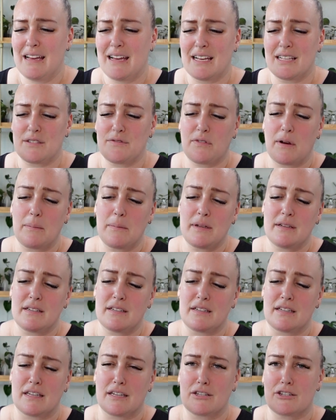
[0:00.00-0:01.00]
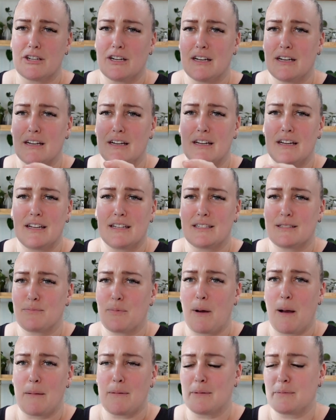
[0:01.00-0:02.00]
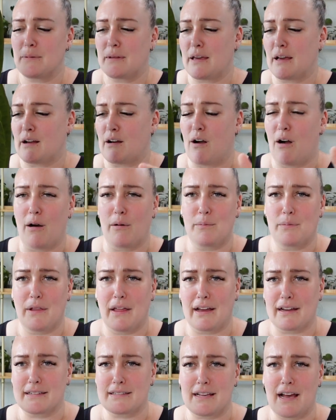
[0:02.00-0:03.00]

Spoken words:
It's from Indonesia. It's probably a complex